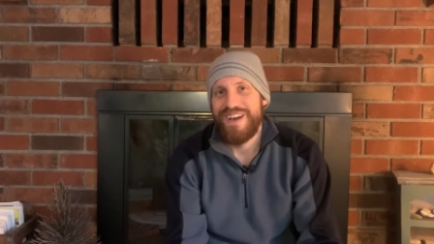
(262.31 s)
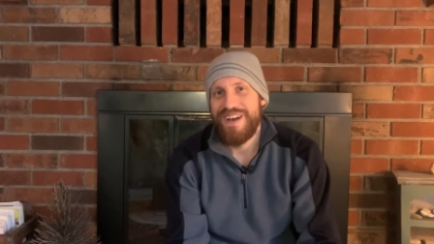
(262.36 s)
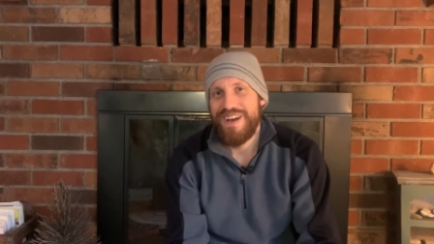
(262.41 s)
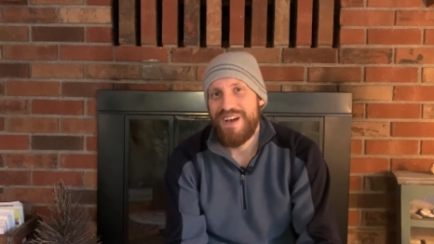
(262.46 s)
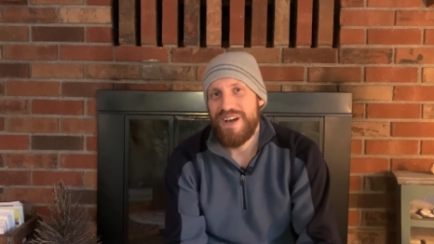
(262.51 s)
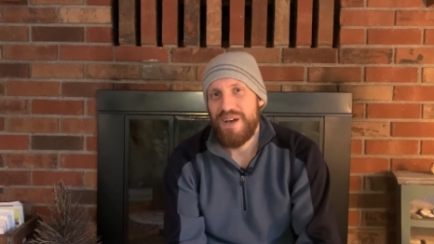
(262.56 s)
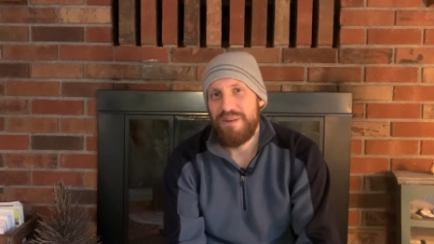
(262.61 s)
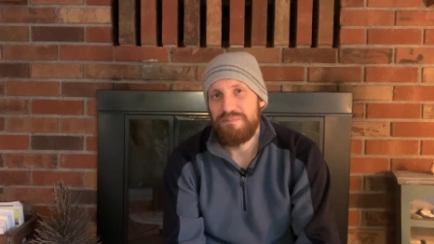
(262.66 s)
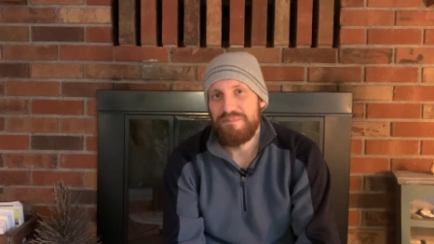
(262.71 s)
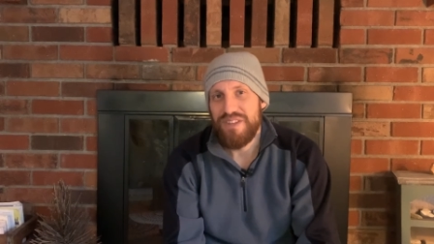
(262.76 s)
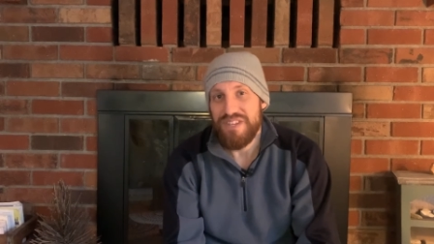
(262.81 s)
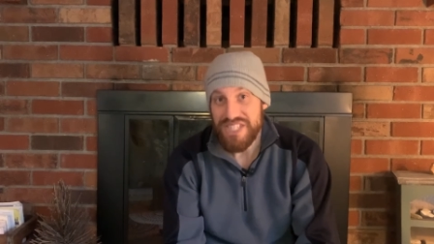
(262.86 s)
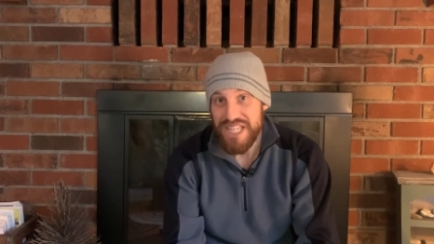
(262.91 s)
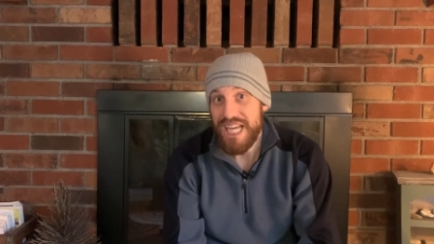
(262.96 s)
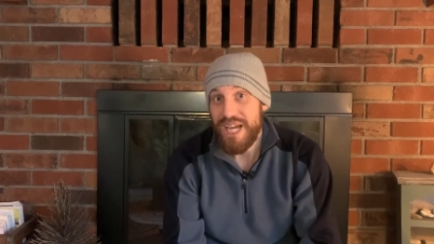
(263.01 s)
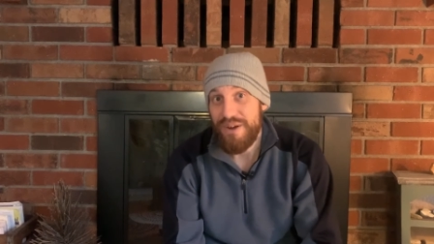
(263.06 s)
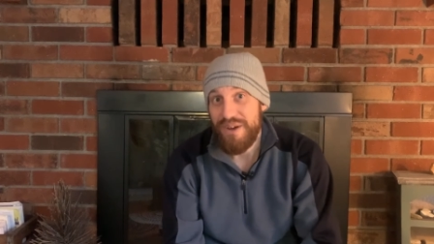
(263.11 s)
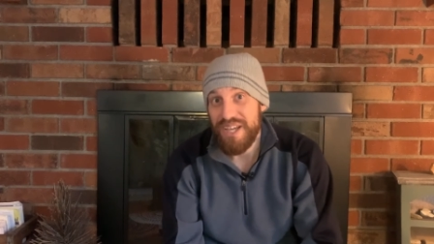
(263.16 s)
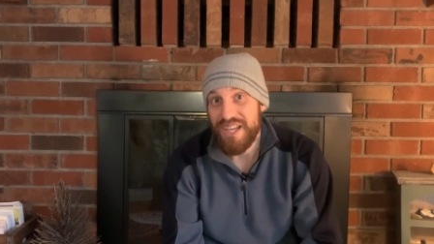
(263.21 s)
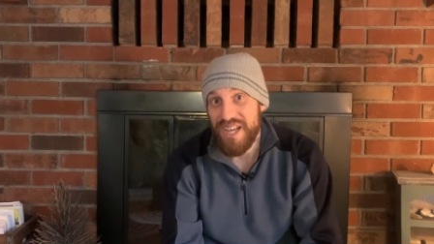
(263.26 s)
Um,
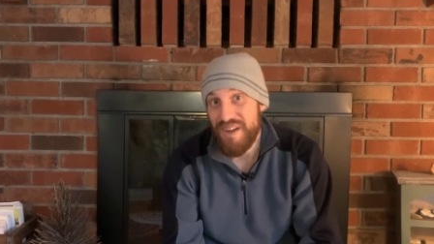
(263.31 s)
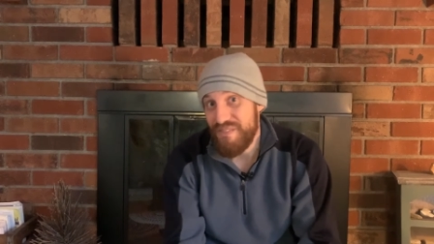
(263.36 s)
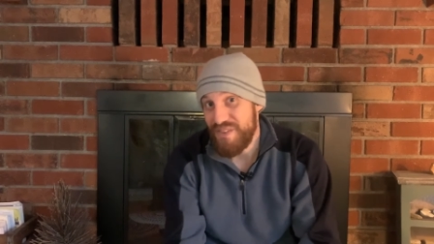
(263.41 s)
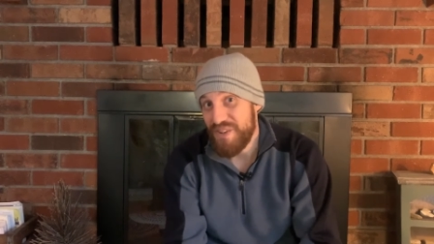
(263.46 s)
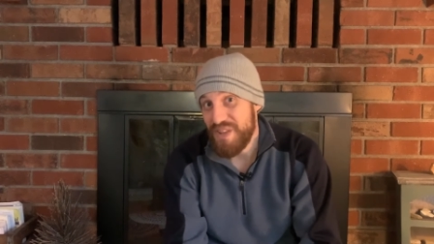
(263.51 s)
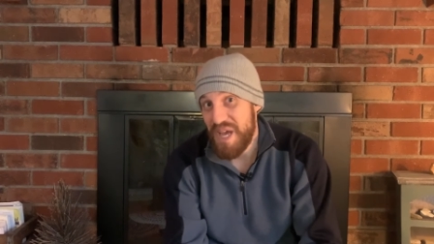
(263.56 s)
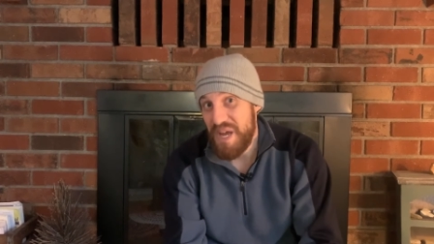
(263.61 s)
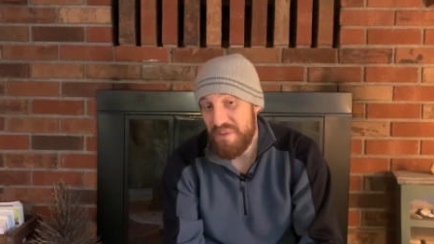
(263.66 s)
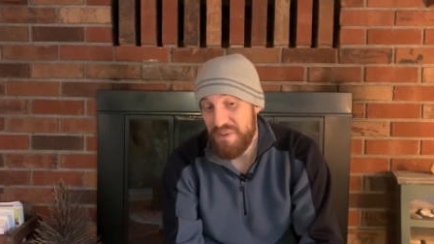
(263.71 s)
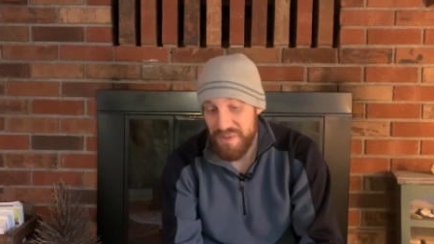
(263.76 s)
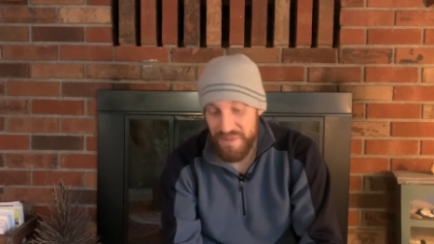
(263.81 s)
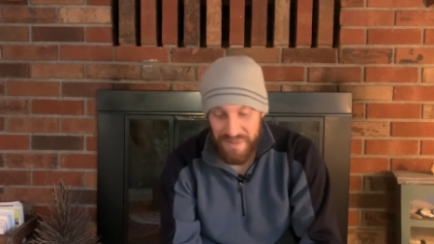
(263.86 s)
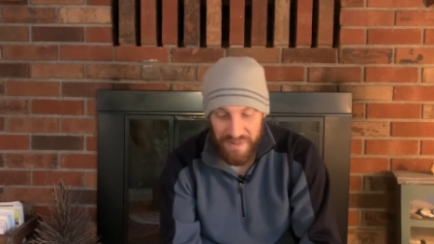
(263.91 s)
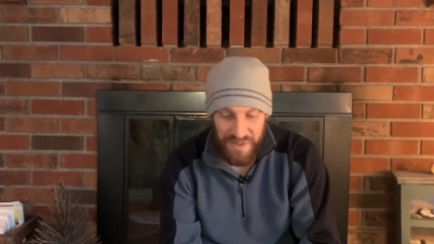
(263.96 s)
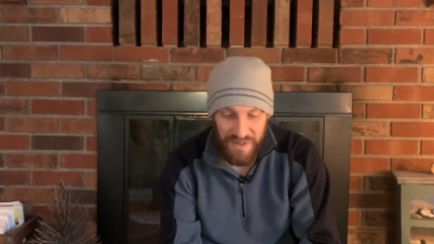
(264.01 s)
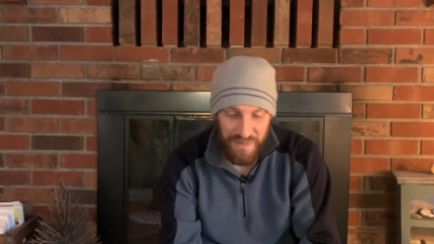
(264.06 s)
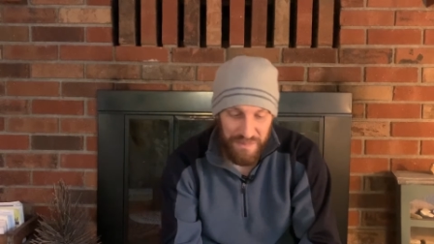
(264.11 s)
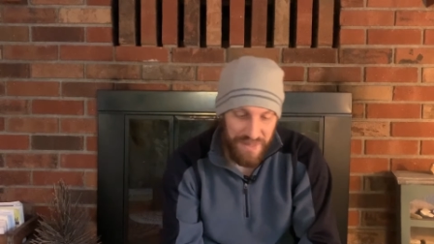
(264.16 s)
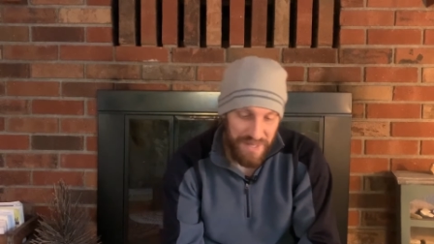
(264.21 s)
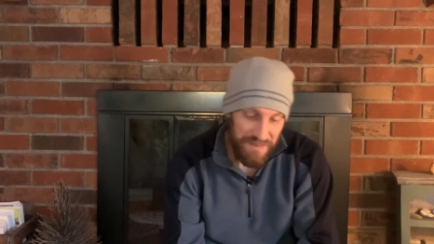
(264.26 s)
see how I covered that one a
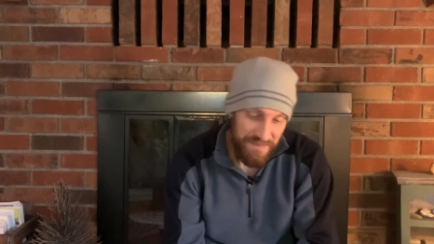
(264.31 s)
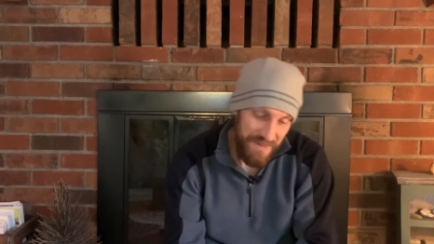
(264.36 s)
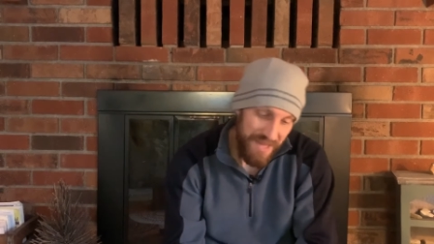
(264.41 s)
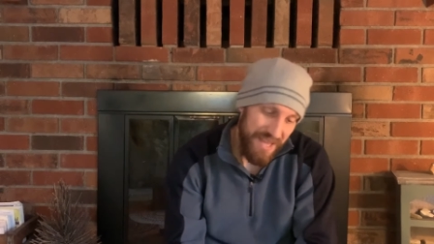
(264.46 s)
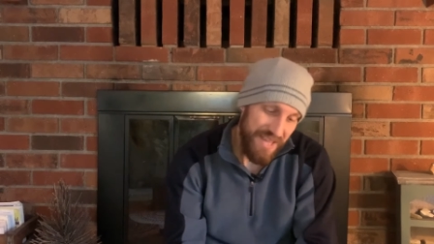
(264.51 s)
little bit.